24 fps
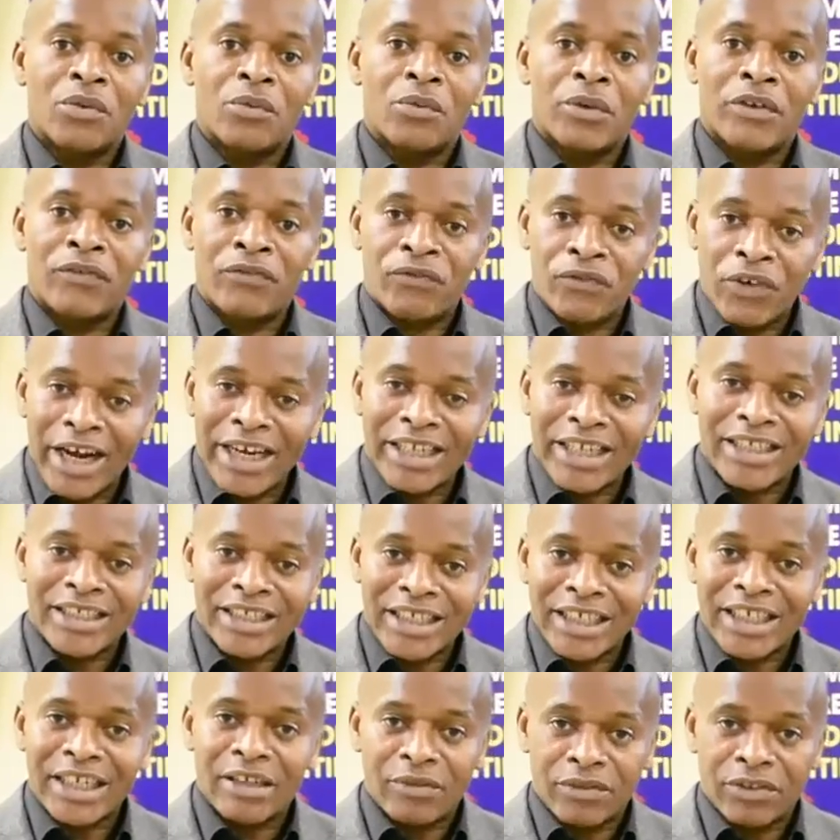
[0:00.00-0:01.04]
we fry
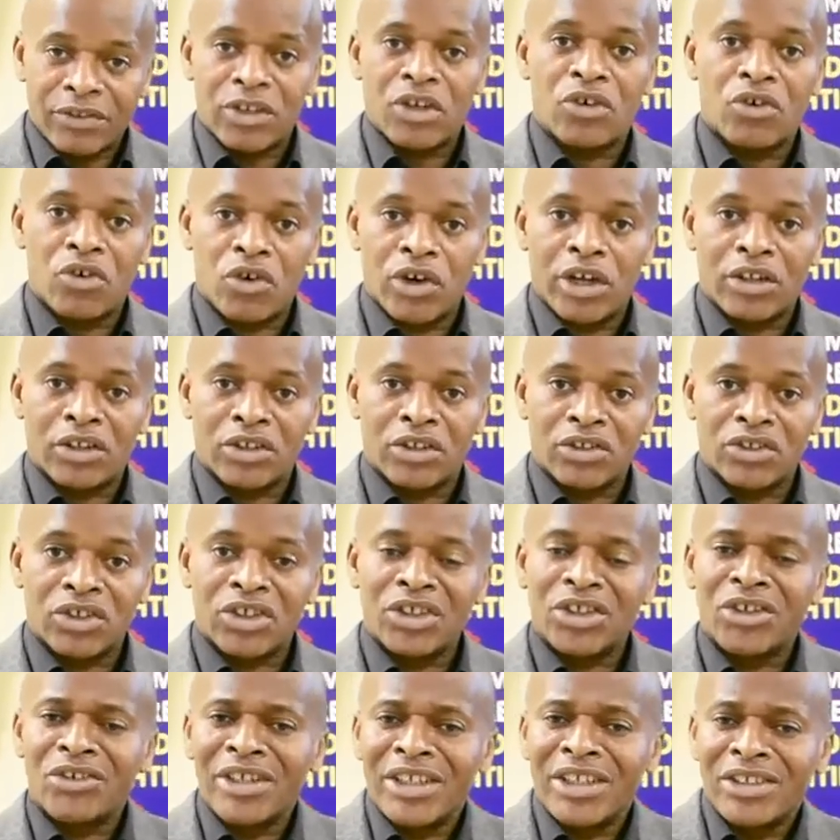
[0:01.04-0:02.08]
chicken in no oil. So
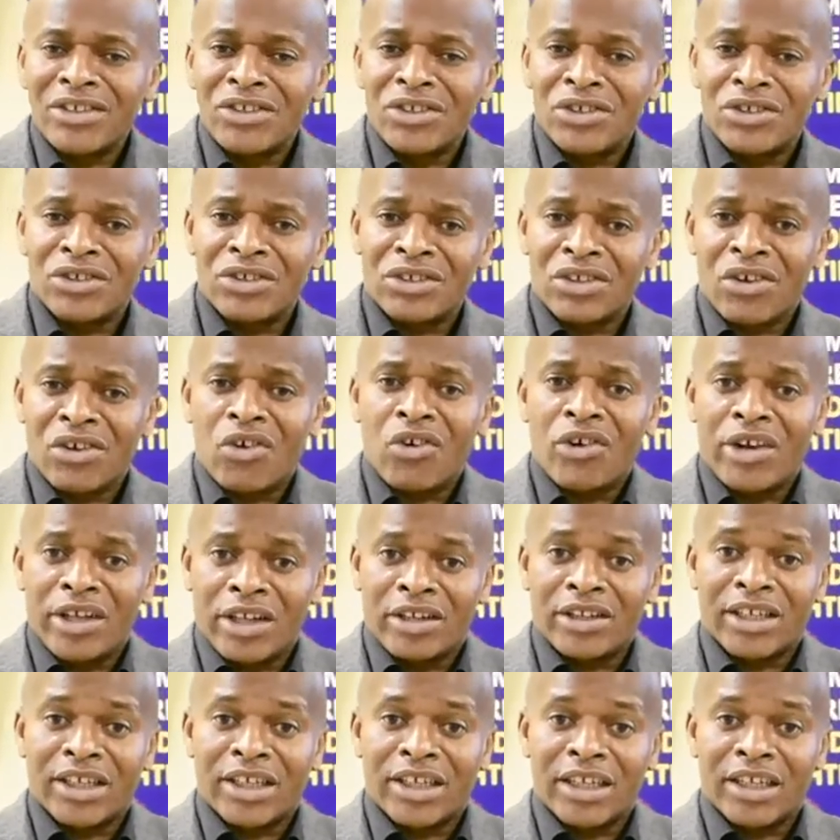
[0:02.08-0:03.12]
you don't need to use oil
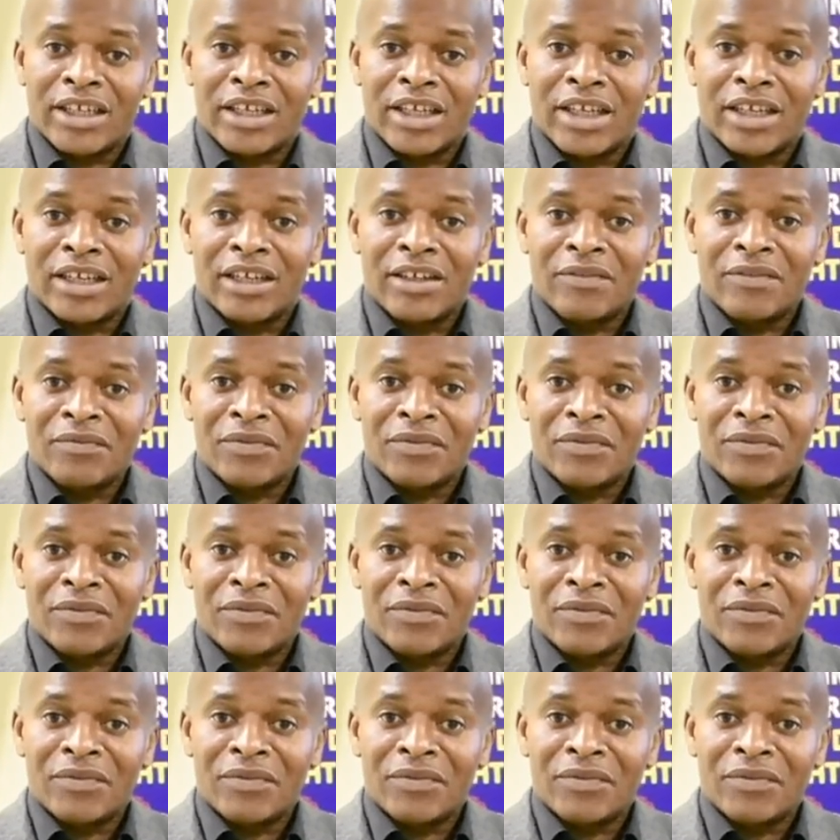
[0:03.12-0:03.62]
in there.